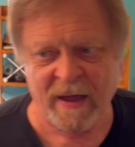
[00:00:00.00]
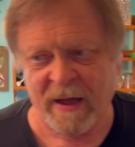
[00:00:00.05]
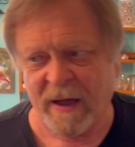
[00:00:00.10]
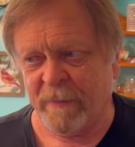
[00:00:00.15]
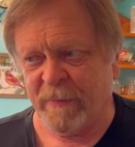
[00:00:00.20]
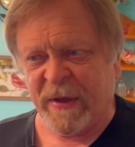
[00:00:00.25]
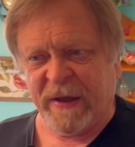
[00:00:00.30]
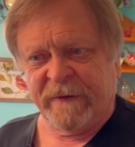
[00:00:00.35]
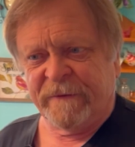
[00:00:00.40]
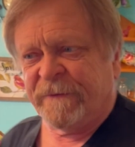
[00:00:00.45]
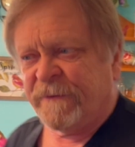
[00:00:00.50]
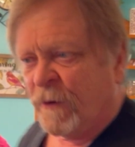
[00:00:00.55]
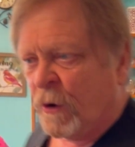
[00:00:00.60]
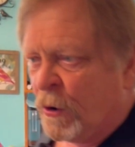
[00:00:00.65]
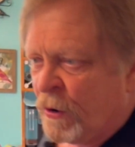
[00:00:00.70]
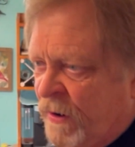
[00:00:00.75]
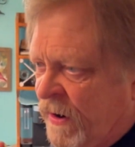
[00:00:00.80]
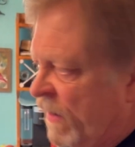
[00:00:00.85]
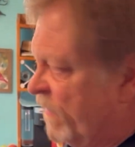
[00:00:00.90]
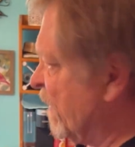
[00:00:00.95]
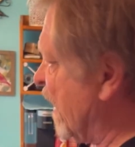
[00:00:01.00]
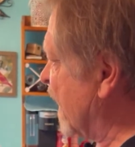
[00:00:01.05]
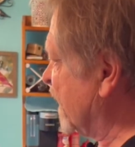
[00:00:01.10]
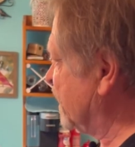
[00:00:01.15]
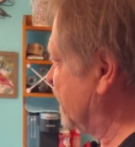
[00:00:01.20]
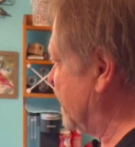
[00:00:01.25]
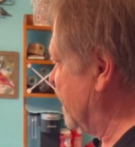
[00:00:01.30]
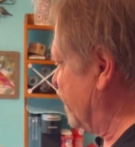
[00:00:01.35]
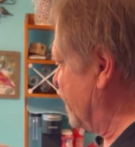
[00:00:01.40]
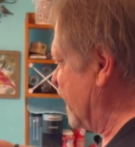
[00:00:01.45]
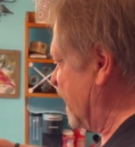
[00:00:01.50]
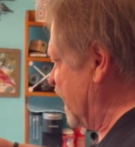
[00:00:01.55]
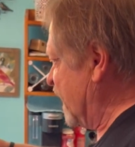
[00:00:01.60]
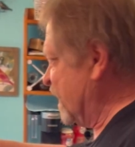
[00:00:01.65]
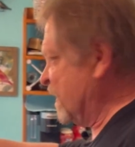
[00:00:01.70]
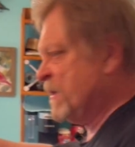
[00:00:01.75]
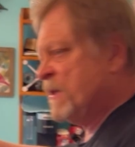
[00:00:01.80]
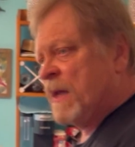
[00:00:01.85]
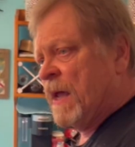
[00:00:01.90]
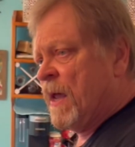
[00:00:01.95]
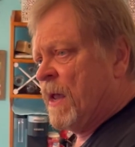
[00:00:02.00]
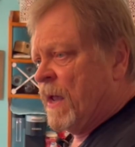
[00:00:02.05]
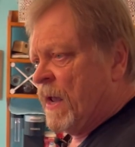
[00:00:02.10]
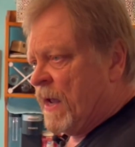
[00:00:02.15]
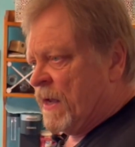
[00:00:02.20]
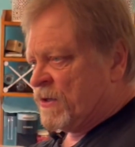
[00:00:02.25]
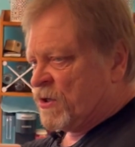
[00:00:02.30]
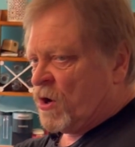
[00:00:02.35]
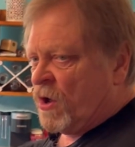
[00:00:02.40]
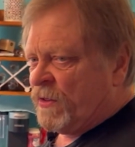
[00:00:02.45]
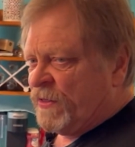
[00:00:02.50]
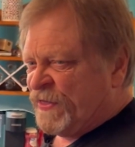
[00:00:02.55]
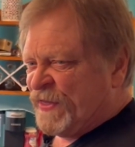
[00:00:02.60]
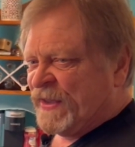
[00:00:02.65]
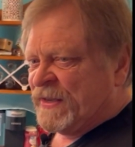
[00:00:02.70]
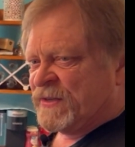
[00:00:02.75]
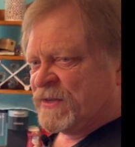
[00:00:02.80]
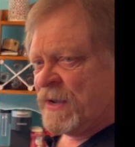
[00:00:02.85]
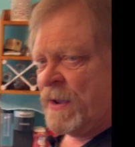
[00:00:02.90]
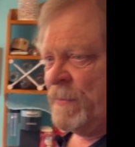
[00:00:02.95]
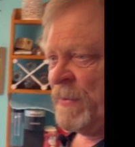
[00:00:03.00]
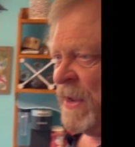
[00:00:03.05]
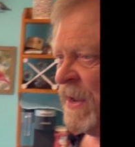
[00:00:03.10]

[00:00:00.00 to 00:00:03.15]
big flurry of activities as all the things come